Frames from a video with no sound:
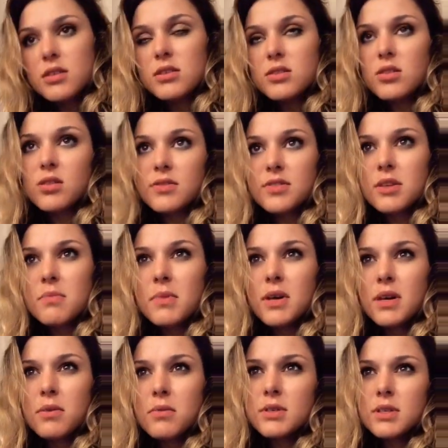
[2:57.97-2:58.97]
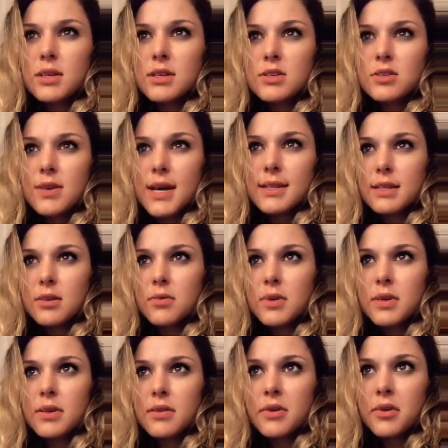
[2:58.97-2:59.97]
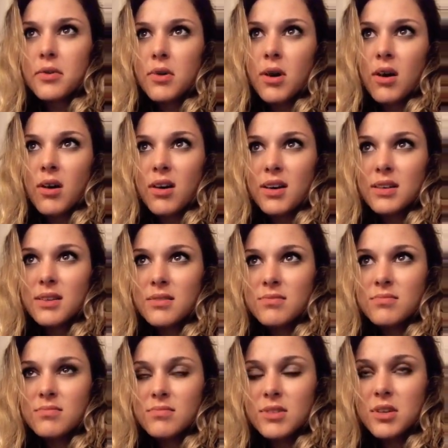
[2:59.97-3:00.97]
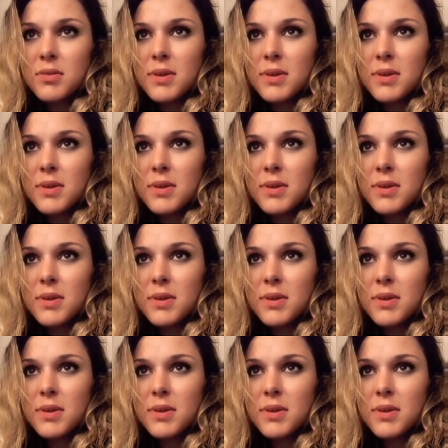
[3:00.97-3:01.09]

So if somebody wasn't interacting with you on the